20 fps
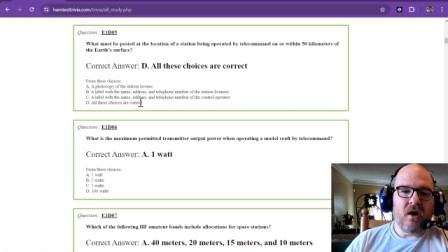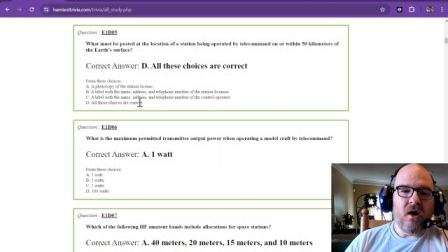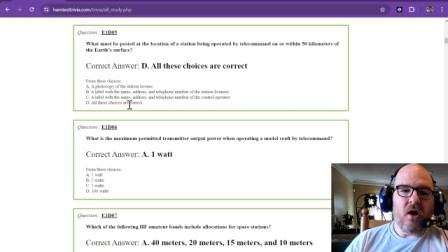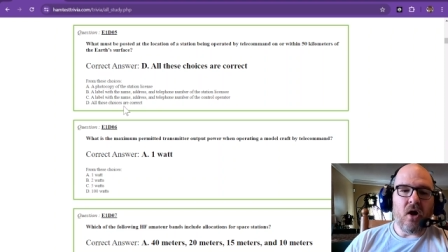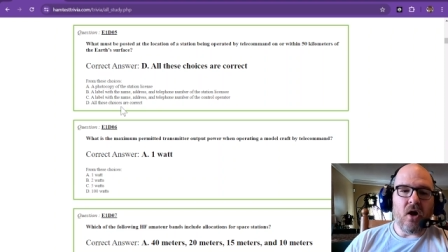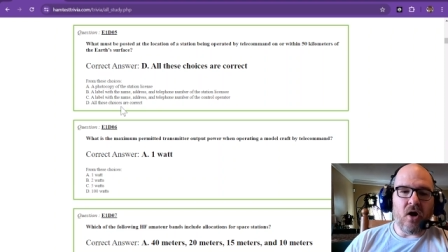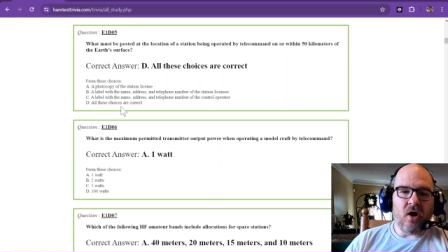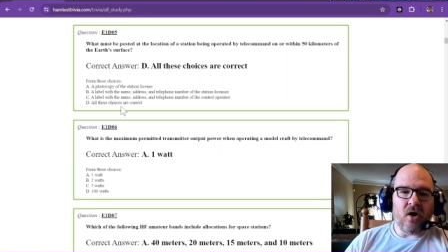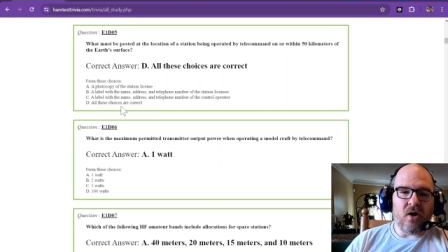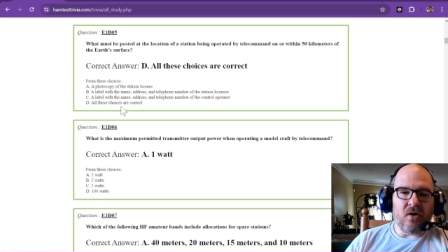
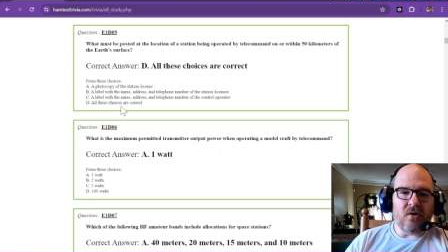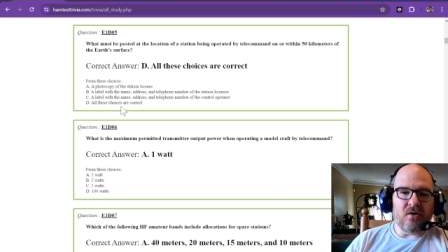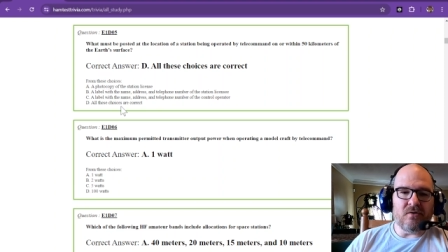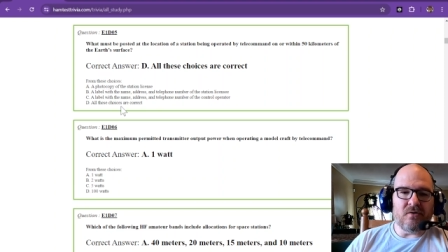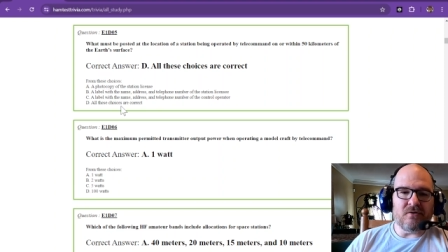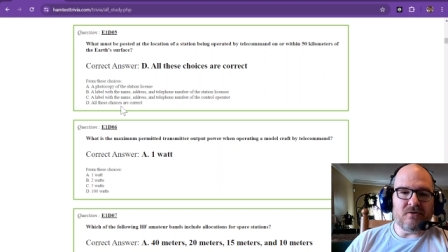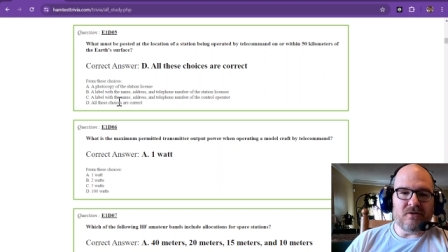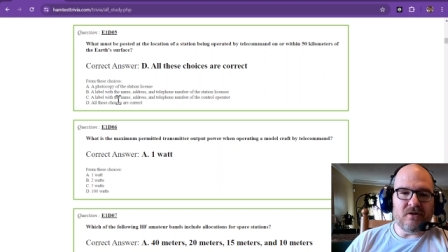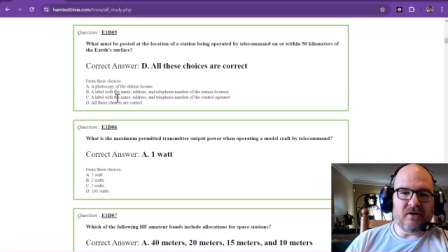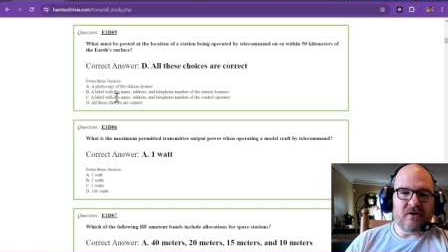
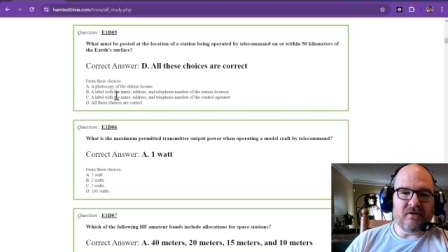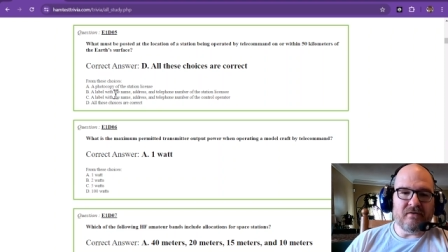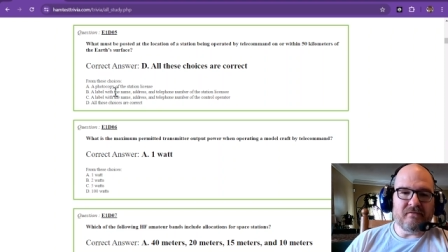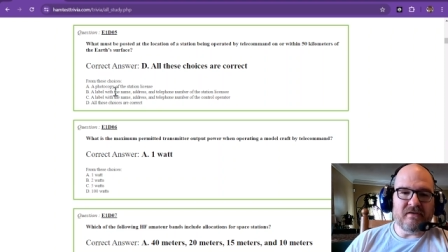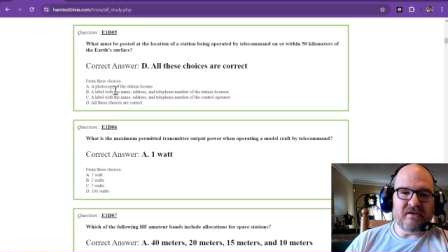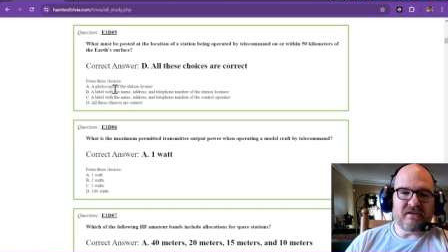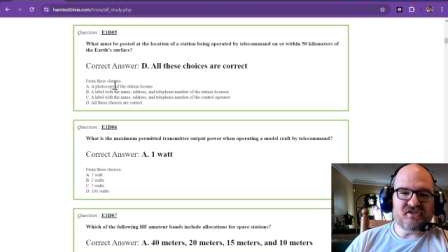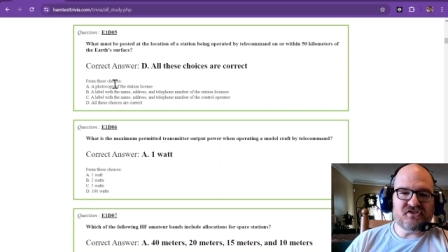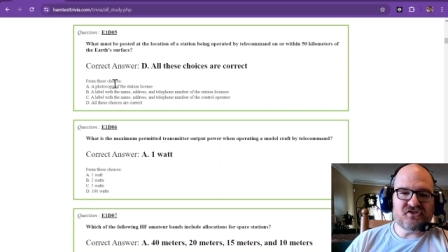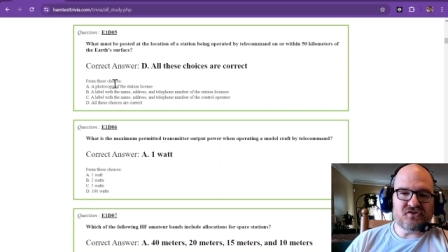All of
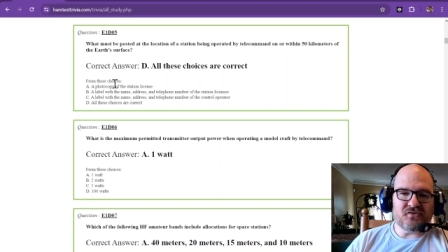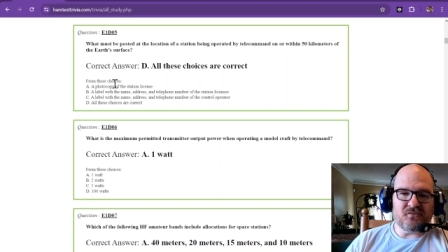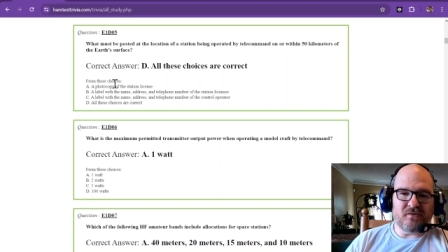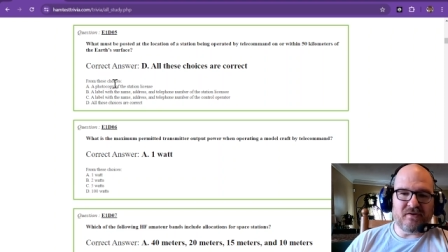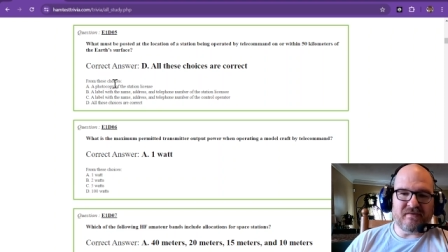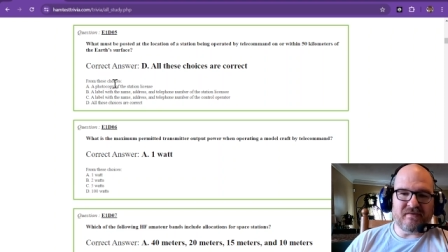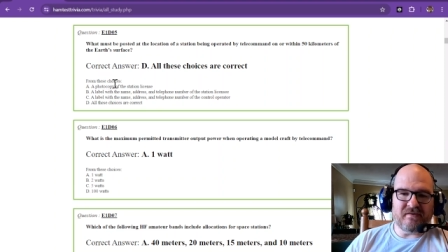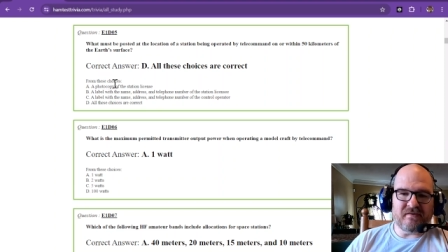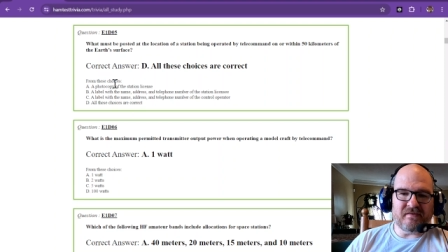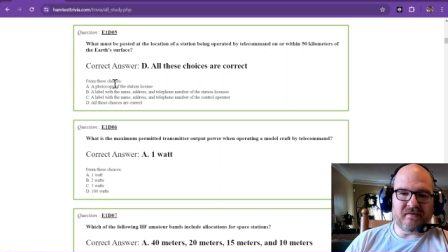these
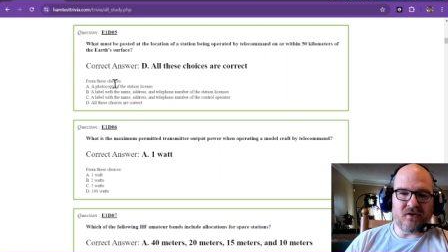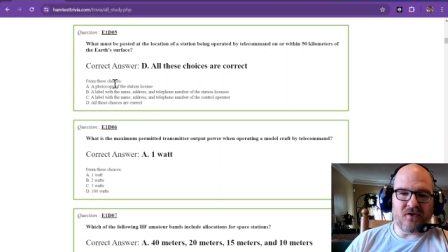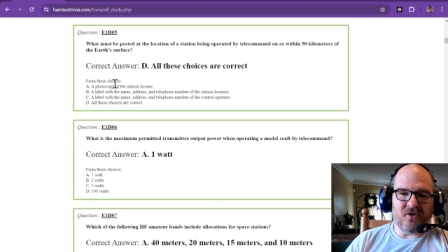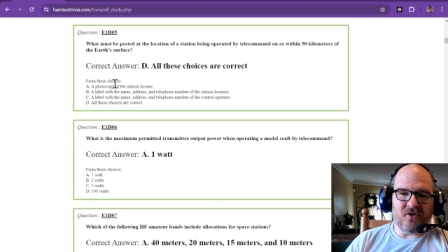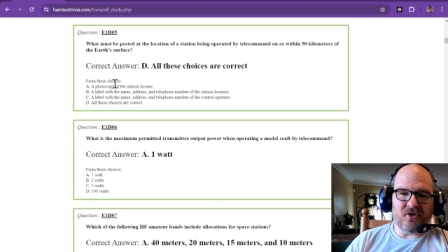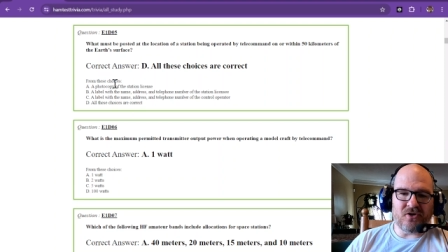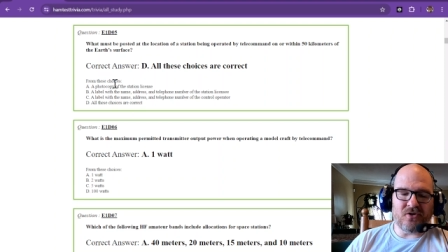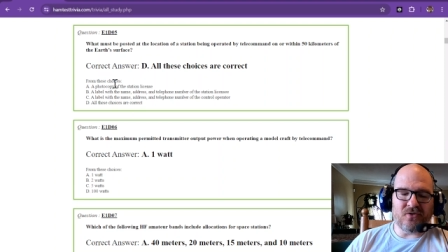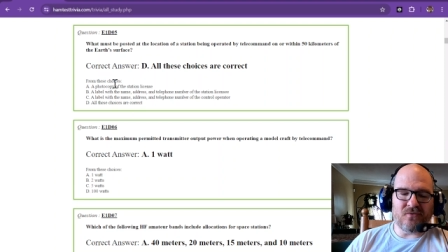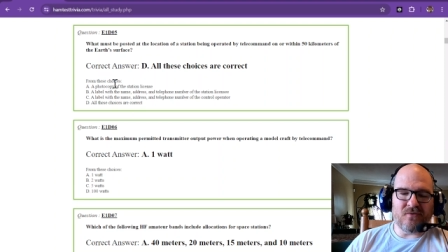choices
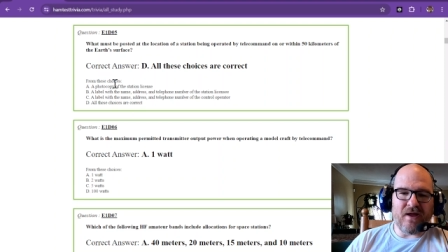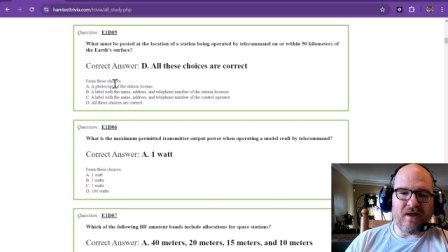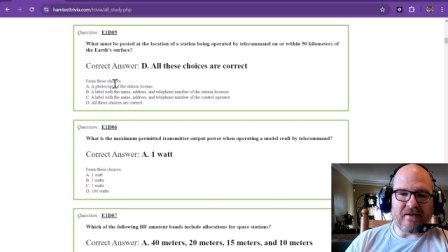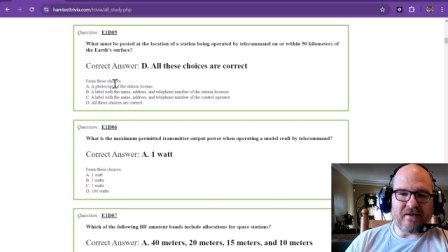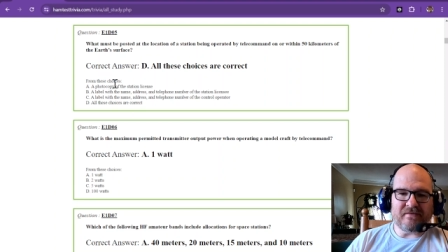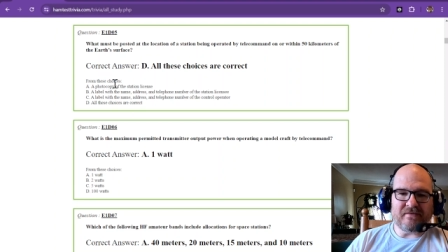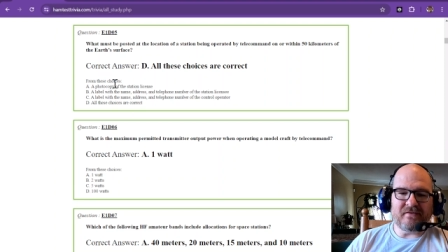are correct.